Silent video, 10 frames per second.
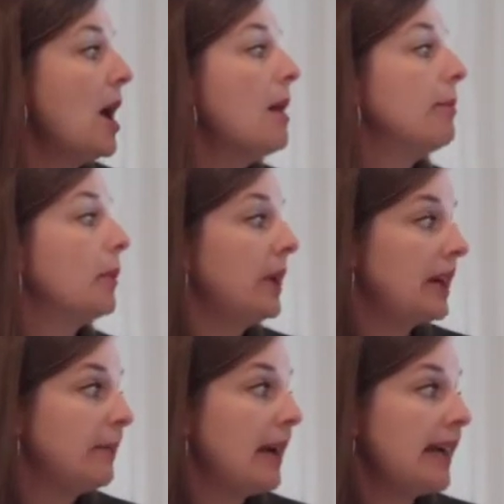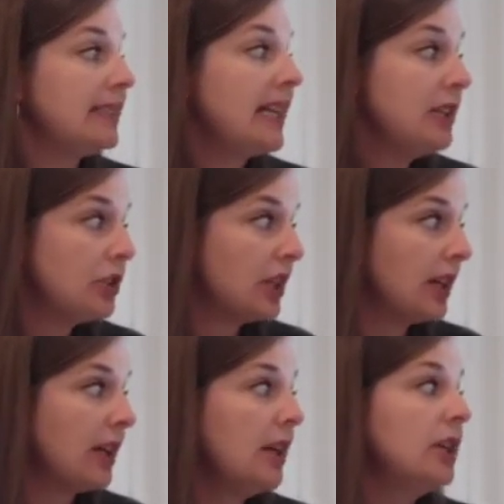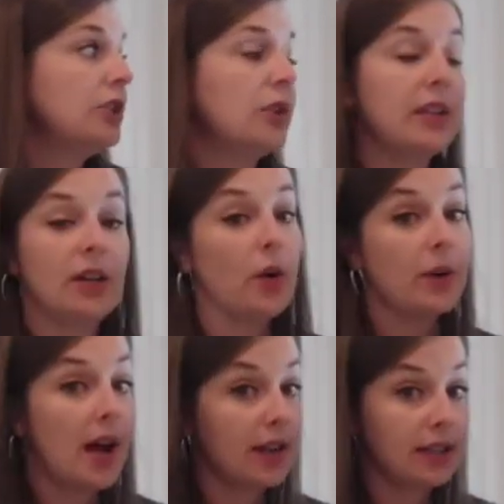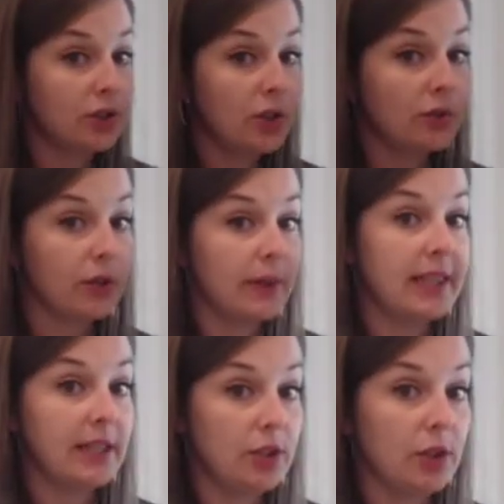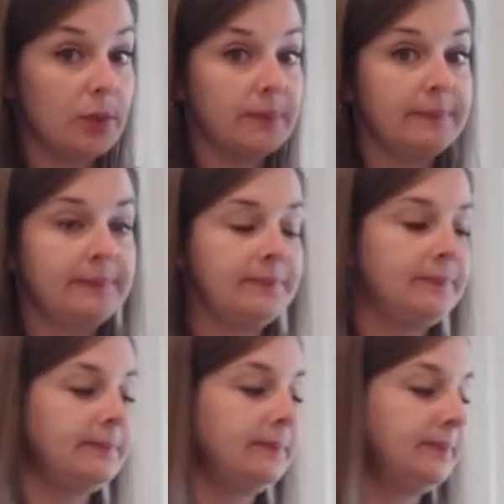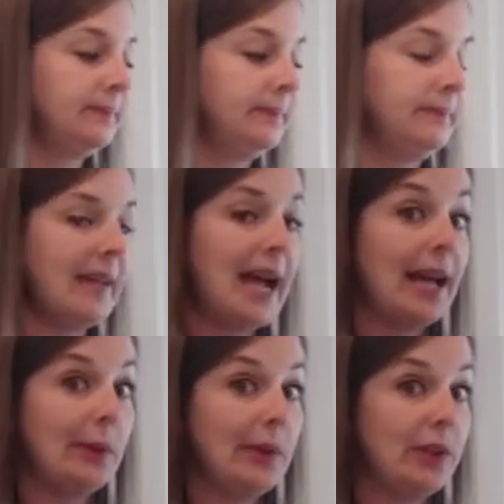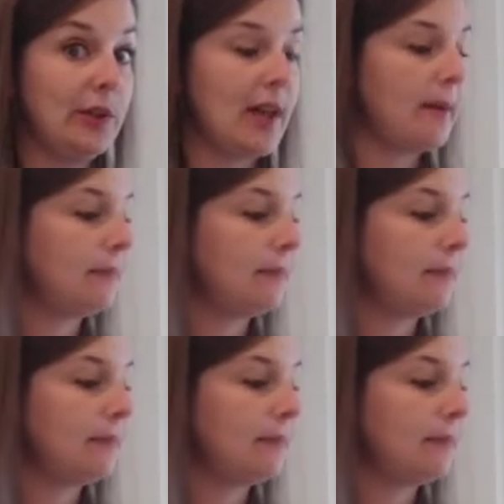but we can pay attention so they don't knock us over when they do. How do we do that?